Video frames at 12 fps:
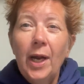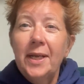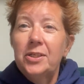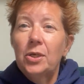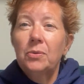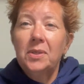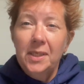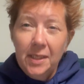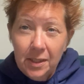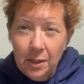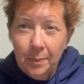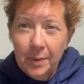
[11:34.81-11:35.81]
I don't
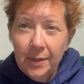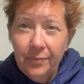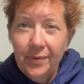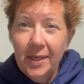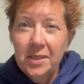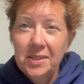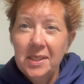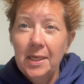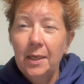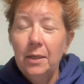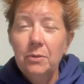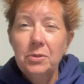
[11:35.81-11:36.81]
need the big fancy
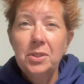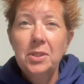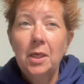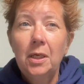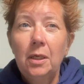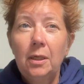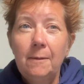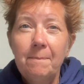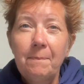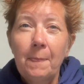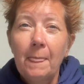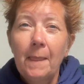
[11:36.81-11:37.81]
house. Um,